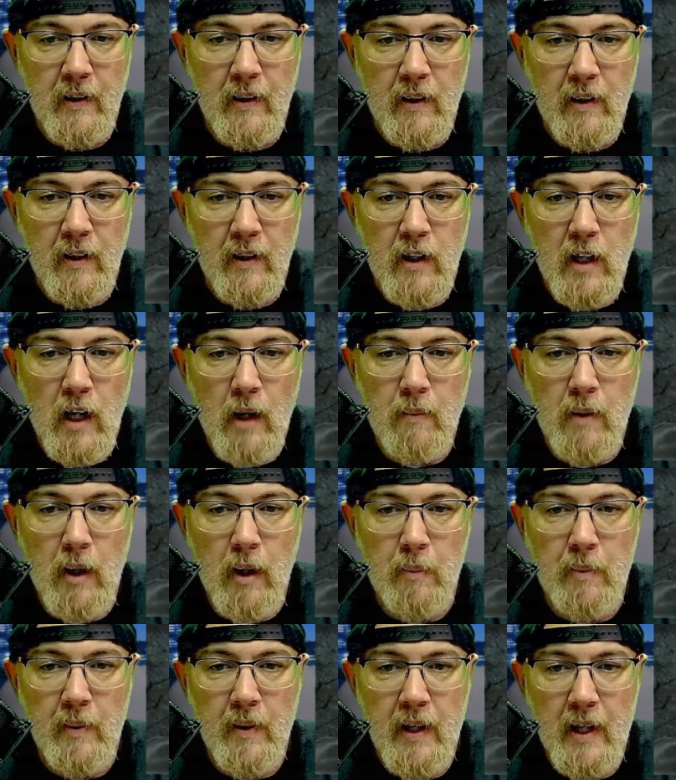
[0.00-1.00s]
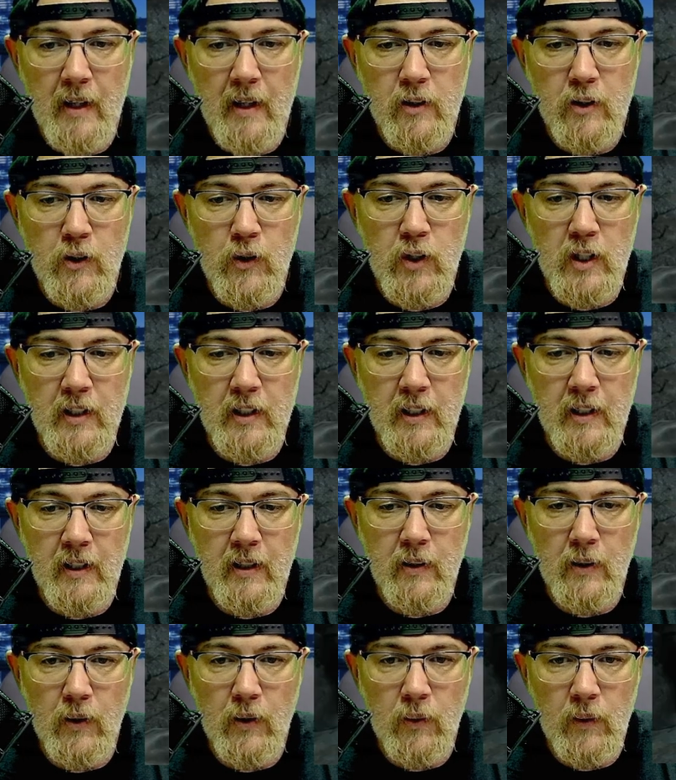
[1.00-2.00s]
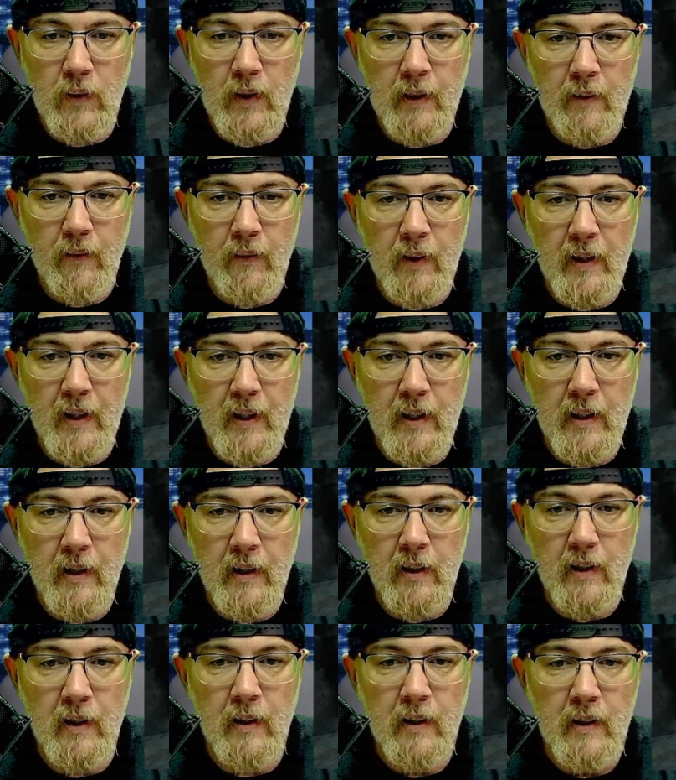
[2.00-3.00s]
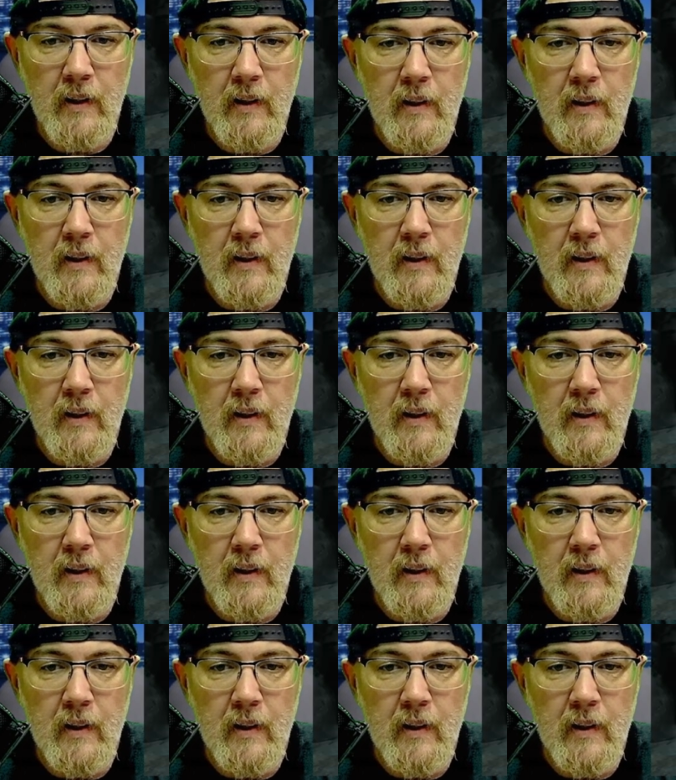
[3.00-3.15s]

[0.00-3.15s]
come up and you get the kill, like right here?